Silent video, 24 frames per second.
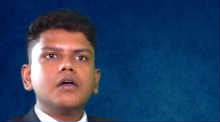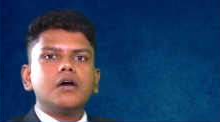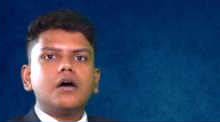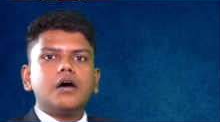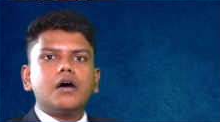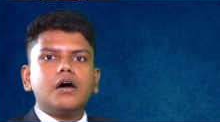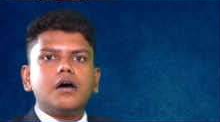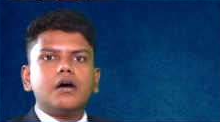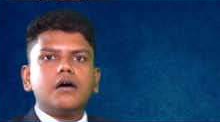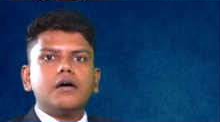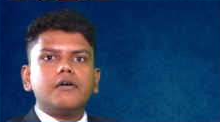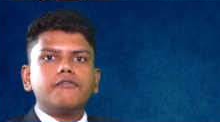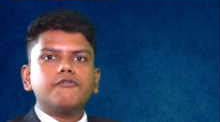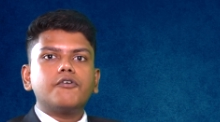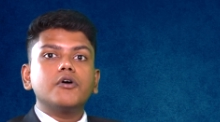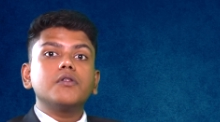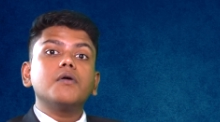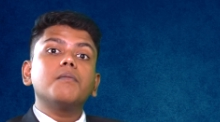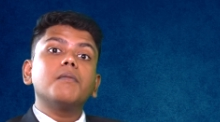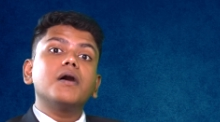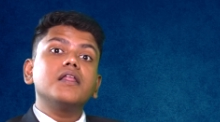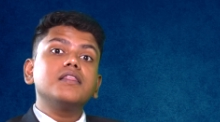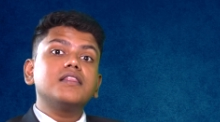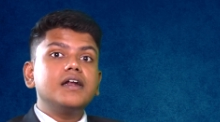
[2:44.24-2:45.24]
uh, for the
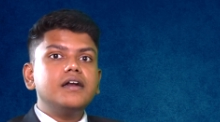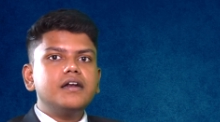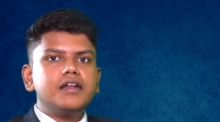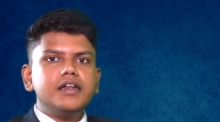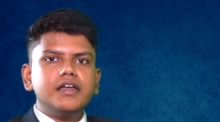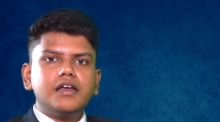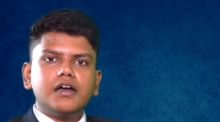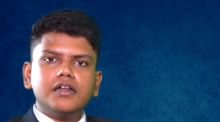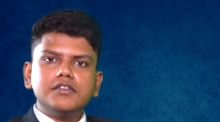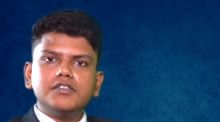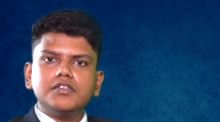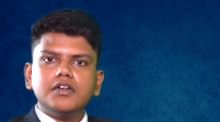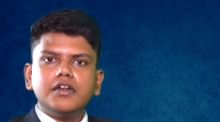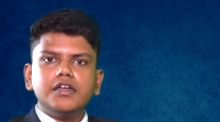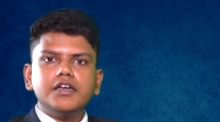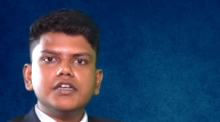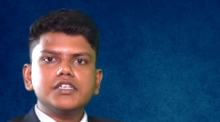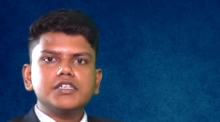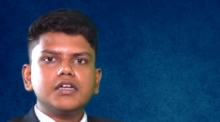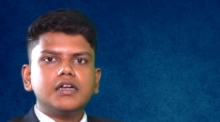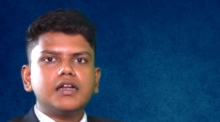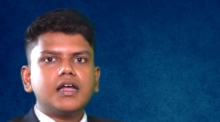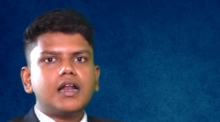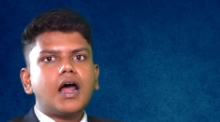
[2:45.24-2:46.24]
month end
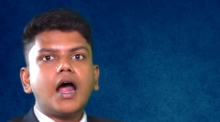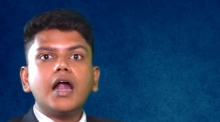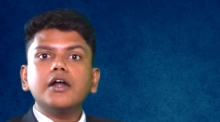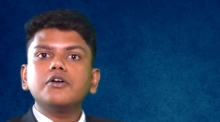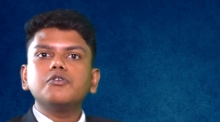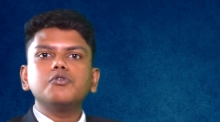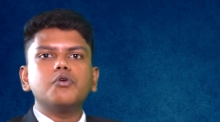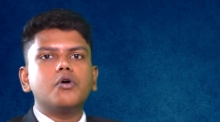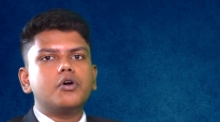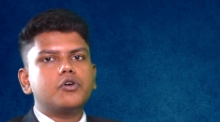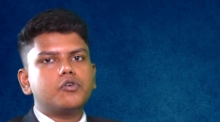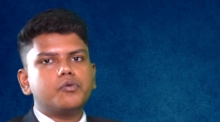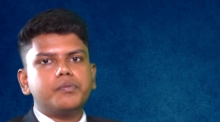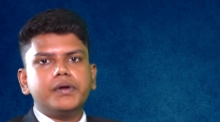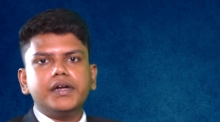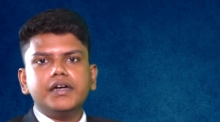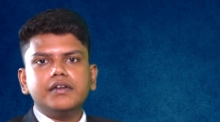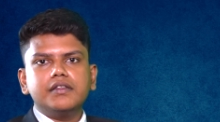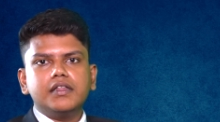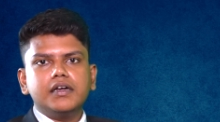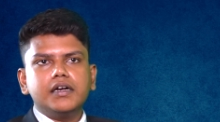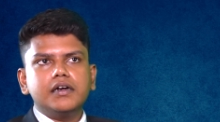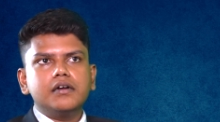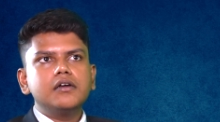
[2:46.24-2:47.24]
reconciliation and I had to automate
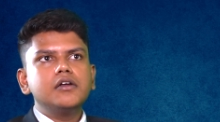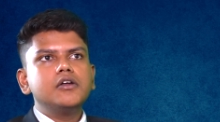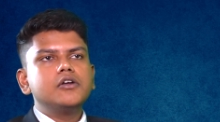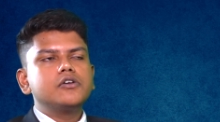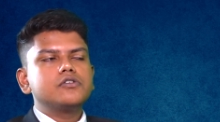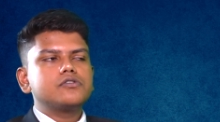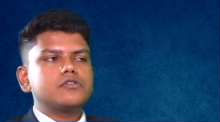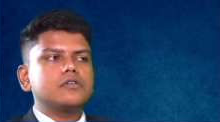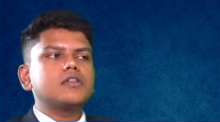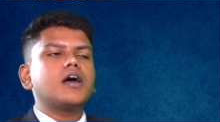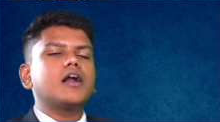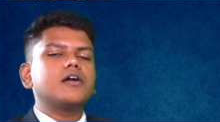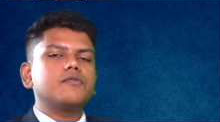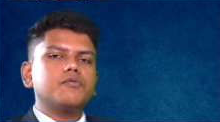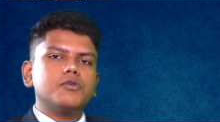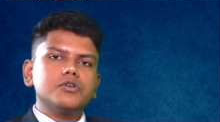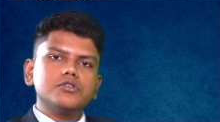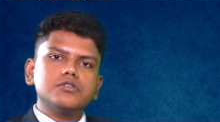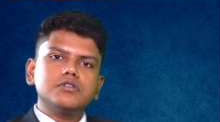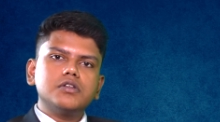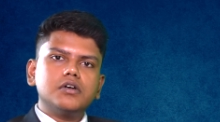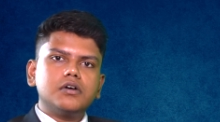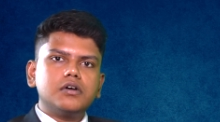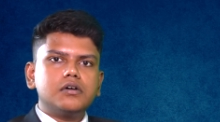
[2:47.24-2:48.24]
that. So that
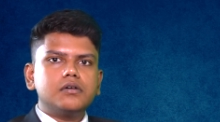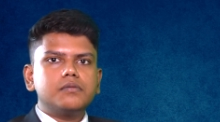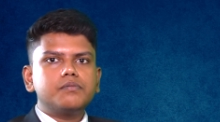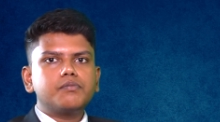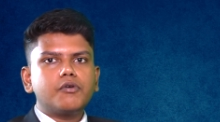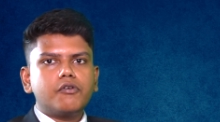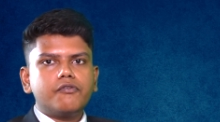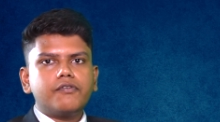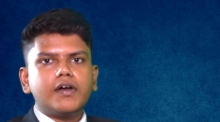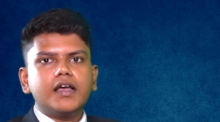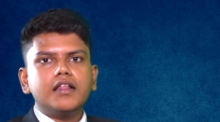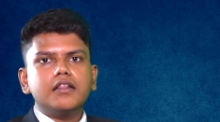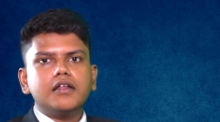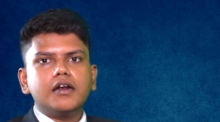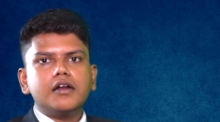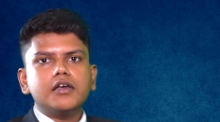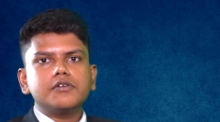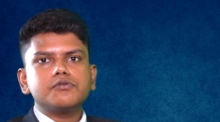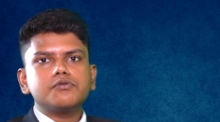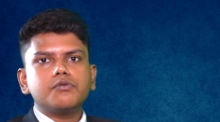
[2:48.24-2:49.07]
was the profile that I was